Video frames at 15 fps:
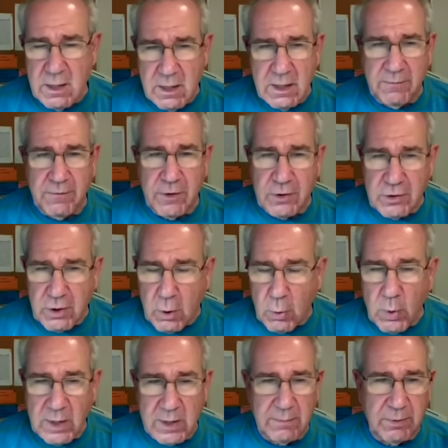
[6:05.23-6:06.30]
if you
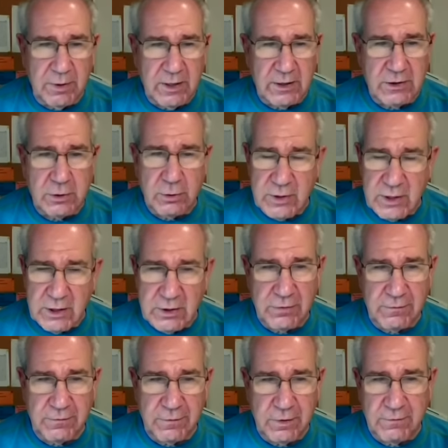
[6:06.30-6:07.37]
don't want to blitz, you need
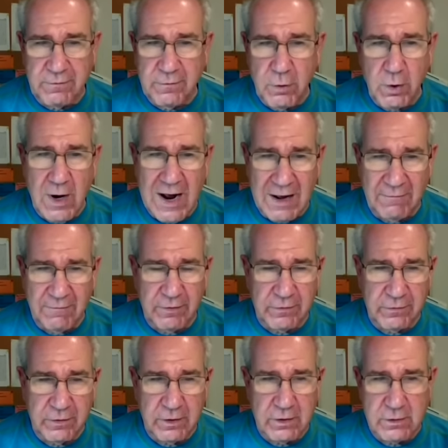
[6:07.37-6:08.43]
your front four,
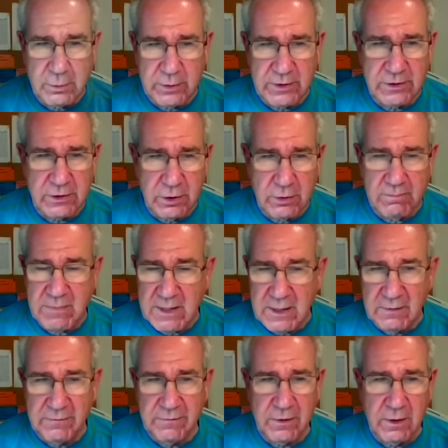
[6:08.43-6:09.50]
obviously, to exert
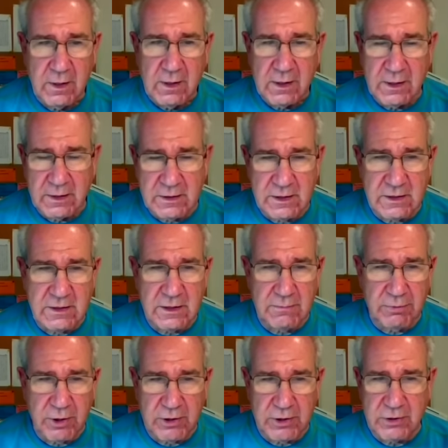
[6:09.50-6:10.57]
meaningful, consistent
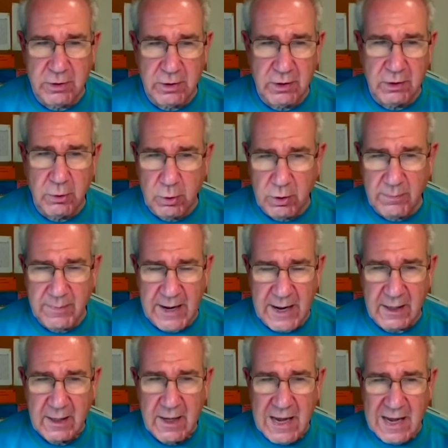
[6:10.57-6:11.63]
pressure on the
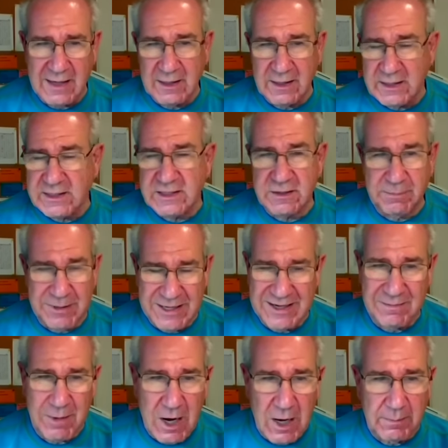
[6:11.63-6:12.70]
quarterback, at least speed
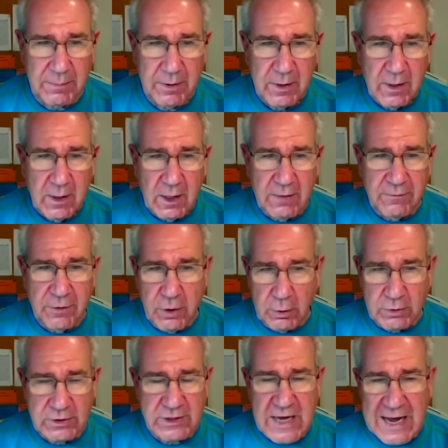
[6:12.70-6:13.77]
him up if you
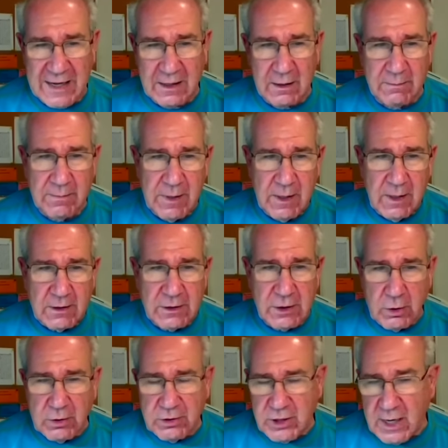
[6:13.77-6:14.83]
don't sack him.
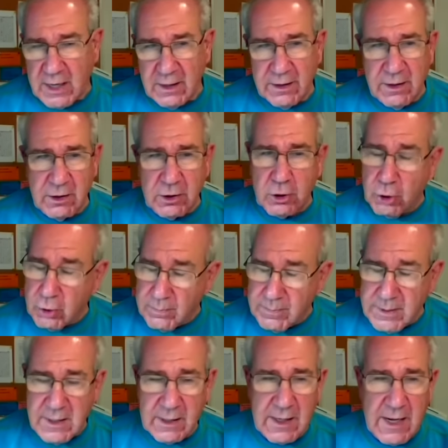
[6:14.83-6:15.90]
So Jonathan could
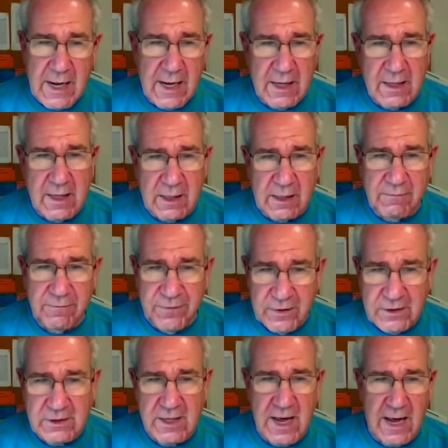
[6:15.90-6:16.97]
be a guy that
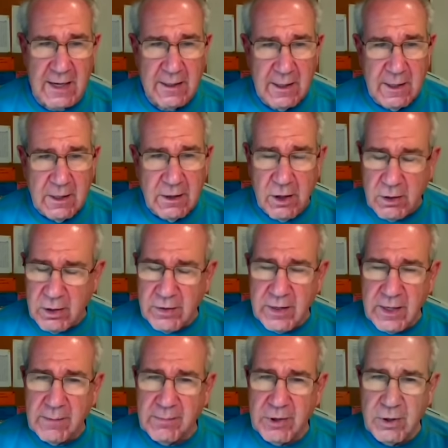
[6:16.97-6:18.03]
fits that. The other
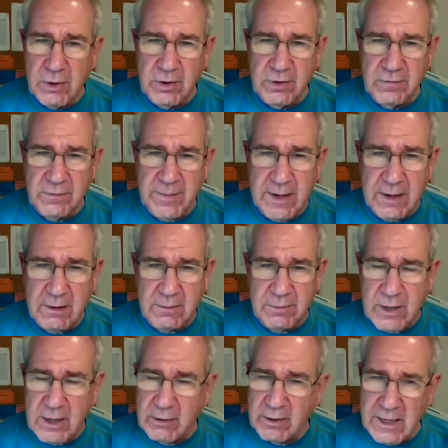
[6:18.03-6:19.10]
thing I'm curious about,
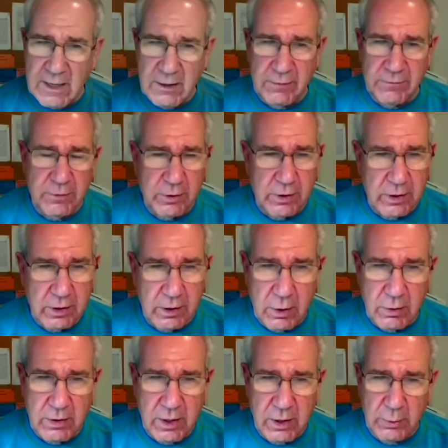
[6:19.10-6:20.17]
Brownie, and I don't know if you're going to
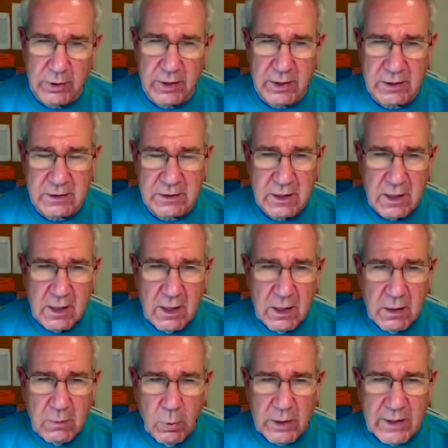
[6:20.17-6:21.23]
go there with this,
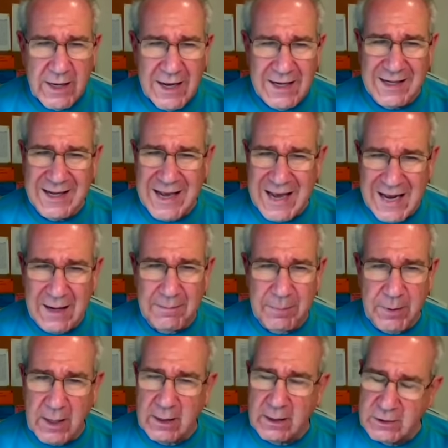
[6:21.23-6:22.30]
what kind of camp,
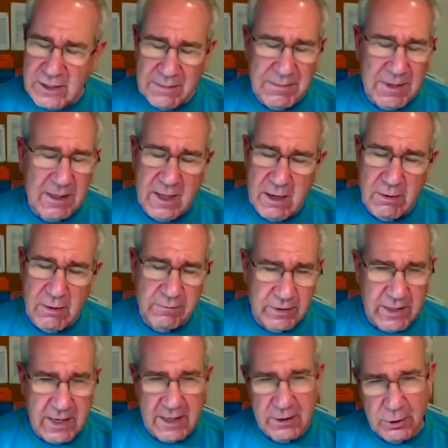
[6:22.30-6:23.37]
because I'm not there every
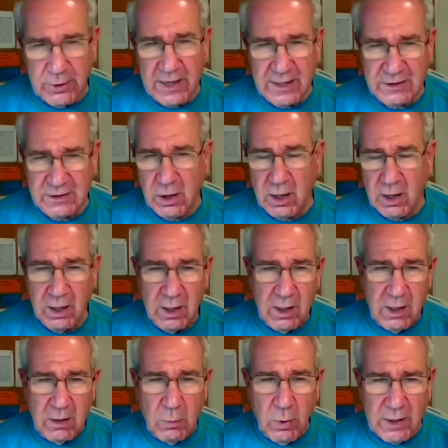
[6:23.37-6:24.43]
day, you guys are,
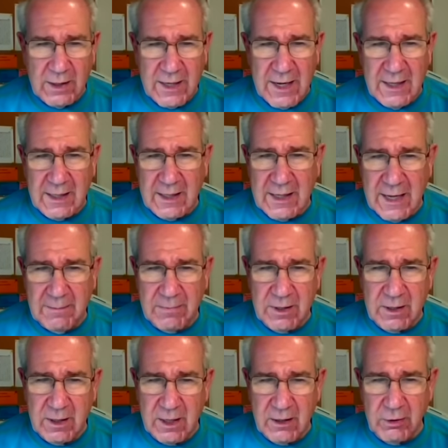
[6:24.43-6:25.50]
what kind of camp
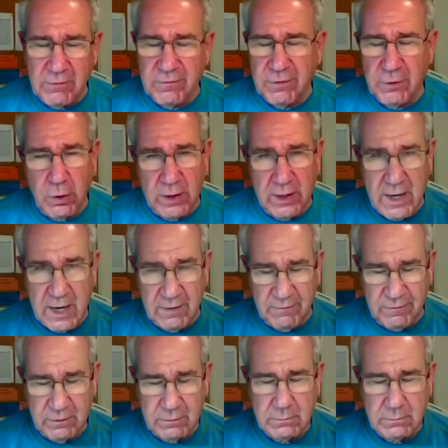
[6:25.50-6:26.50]
did Leonard Floyd have?